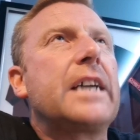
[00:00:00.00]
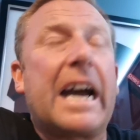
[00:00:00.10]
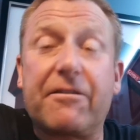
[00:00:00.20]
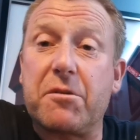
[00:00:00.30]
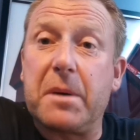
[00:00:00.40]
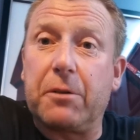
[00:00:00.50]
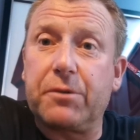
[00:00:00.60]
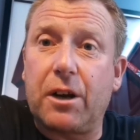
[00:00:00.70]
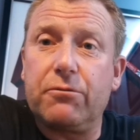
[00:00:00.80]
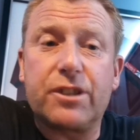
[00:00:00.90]
caramel
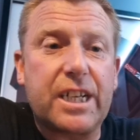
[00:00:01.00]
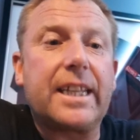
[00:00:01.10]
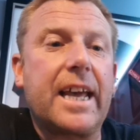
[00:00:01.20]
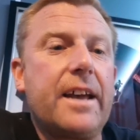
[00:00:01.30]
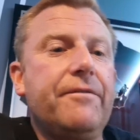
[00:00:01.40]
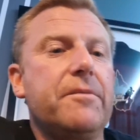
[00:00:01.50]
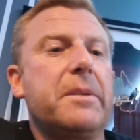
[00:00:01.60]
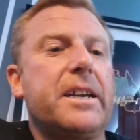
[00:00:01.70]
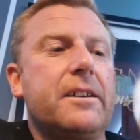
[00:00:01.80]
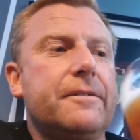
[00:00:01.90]
notes in there for
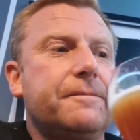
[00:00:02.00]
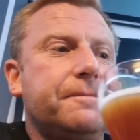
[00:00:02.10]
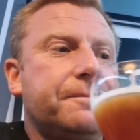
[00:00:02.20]
me.